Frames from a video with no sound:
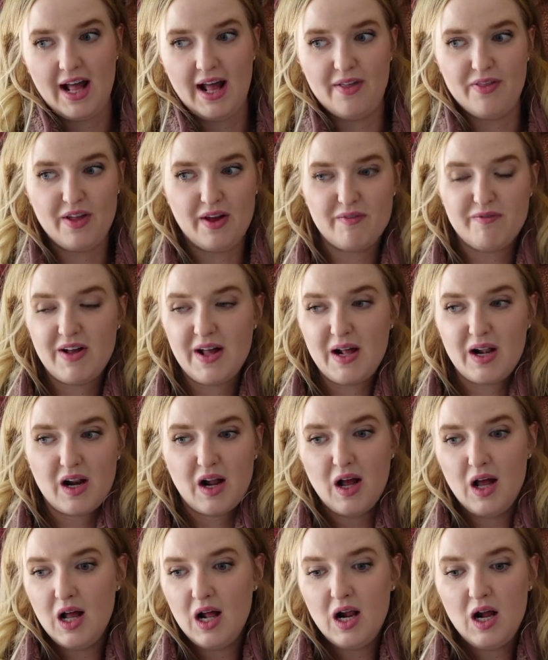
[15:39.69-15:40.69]
And the event,
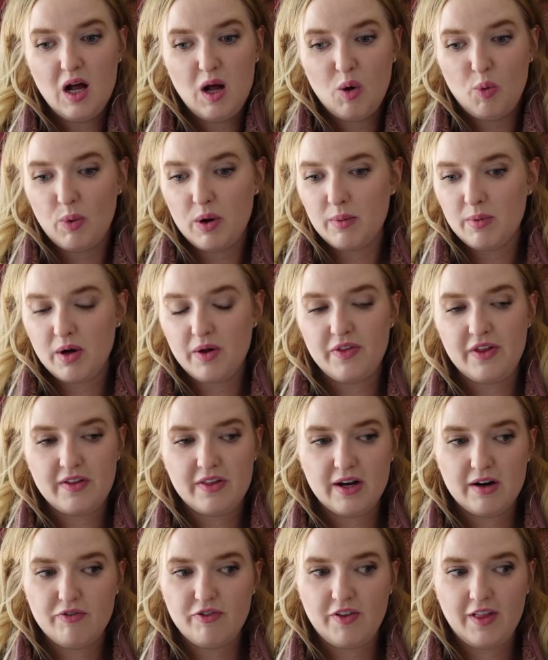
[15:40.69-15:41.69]
we were only
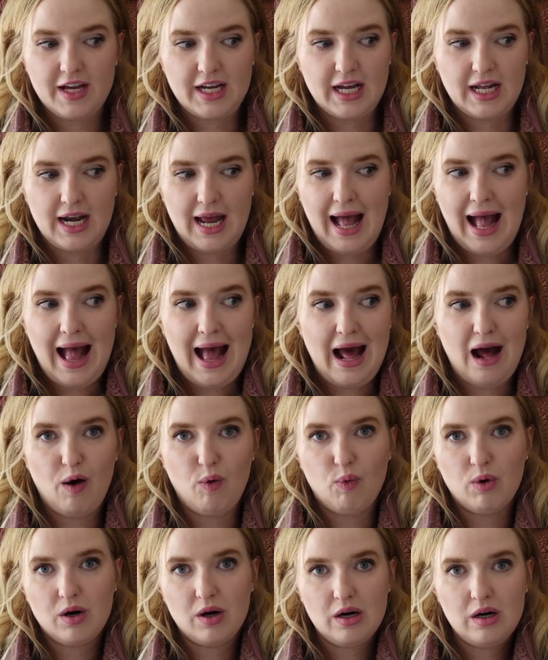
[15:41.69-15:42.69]
there for like an
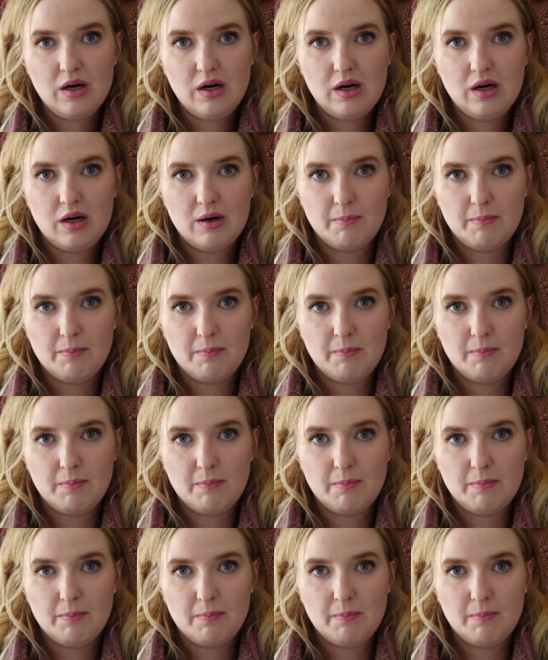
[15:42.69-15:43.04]
hour,